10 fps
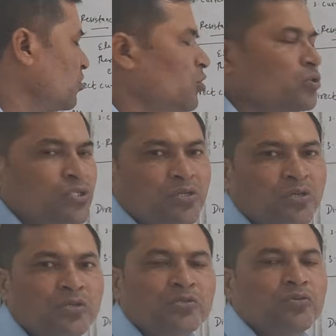allows
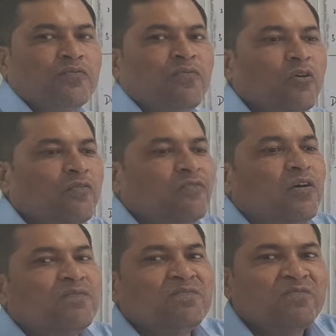to flow
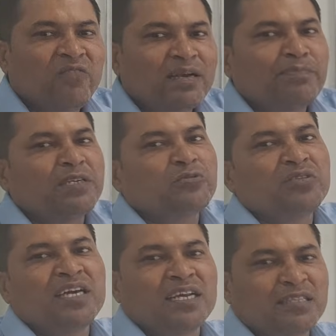from one place to
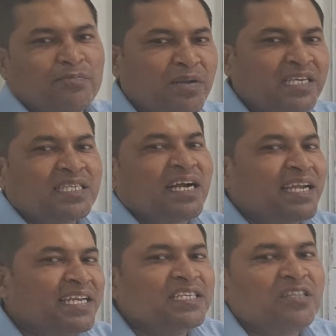the another place,
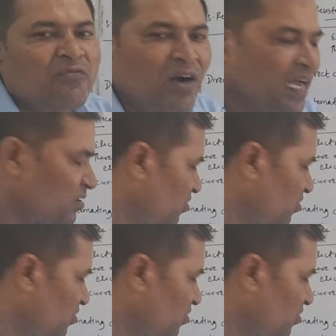again in the wire